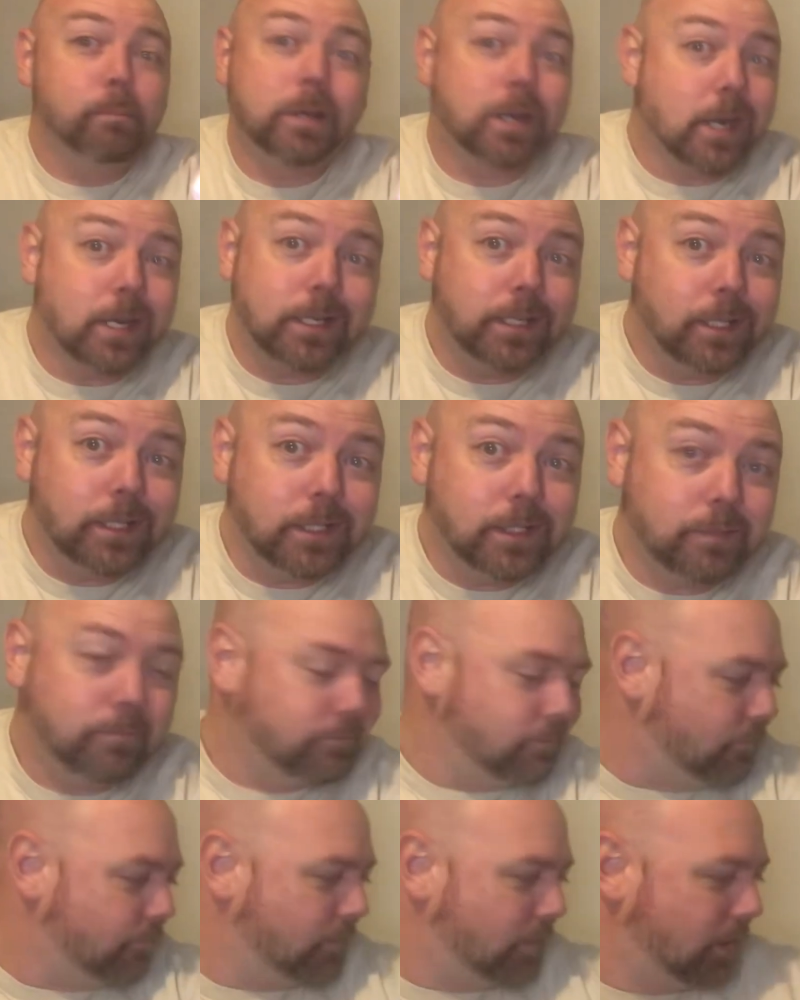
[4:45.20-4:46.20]
but I did it.
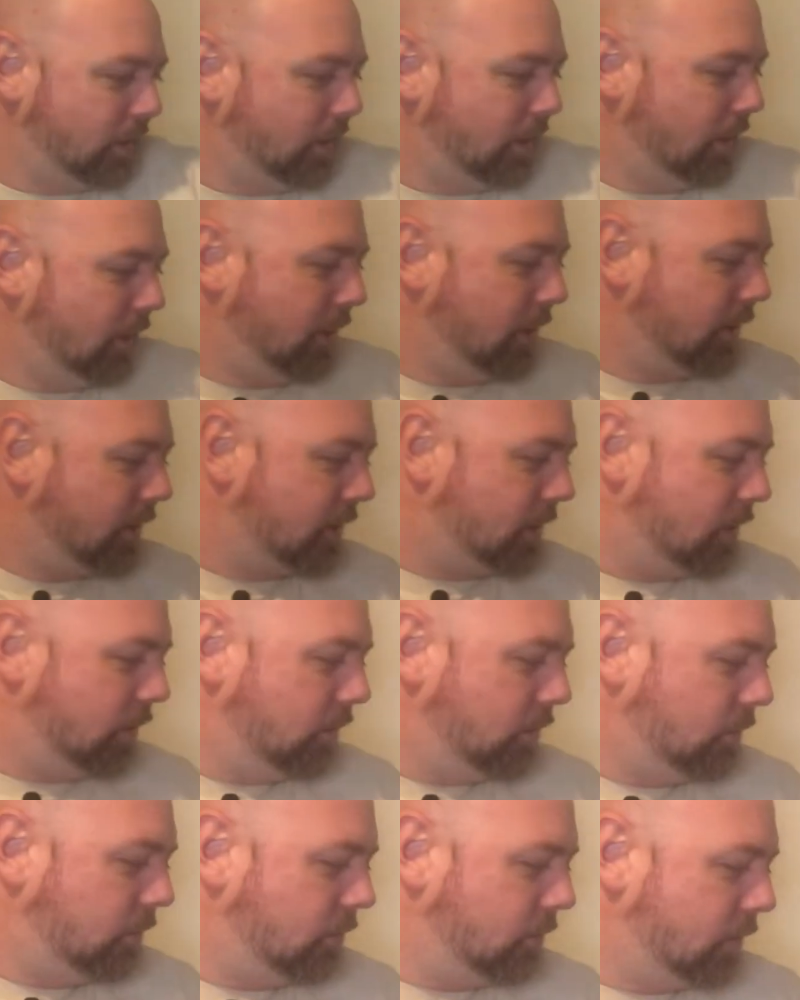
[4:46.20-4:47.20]

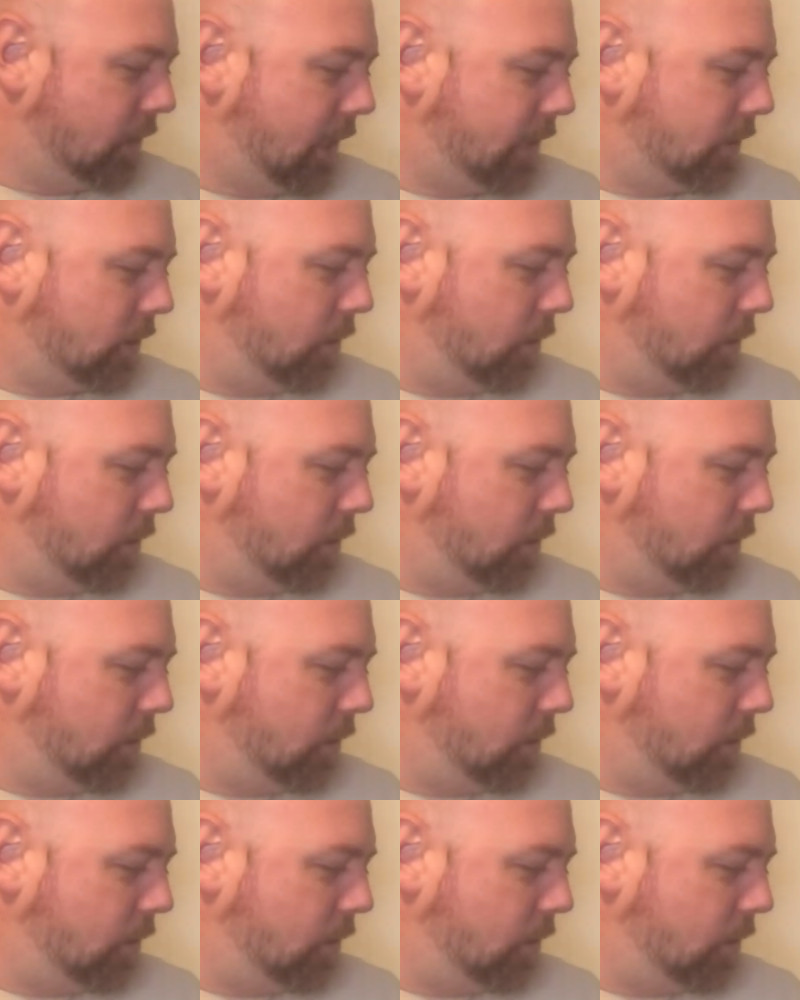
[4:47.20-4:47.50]
So that's